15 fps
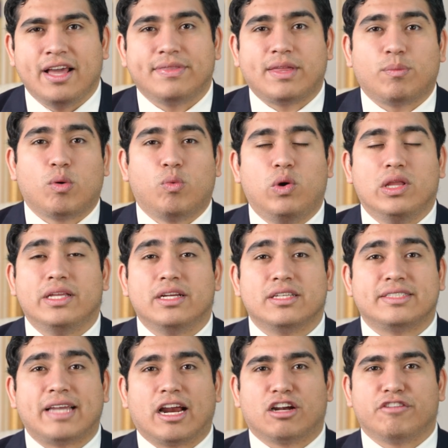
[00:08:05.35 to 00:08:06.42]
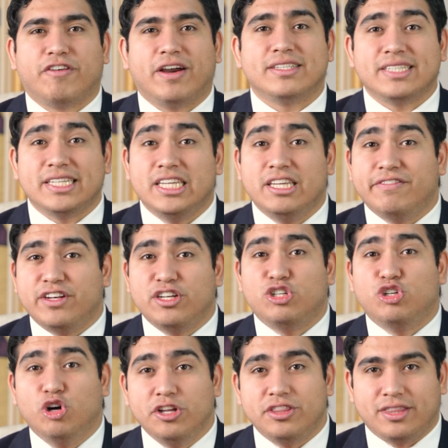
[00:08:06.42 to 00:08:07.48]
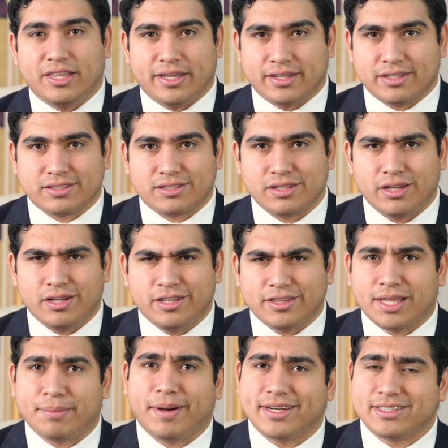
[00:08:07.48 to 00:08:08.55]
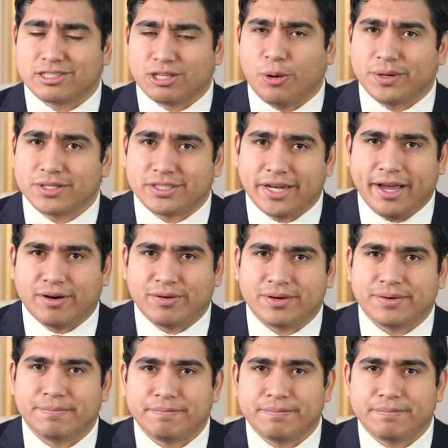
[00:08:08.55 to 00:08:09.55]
that we're willing to sacrifice even good things that might slow us down.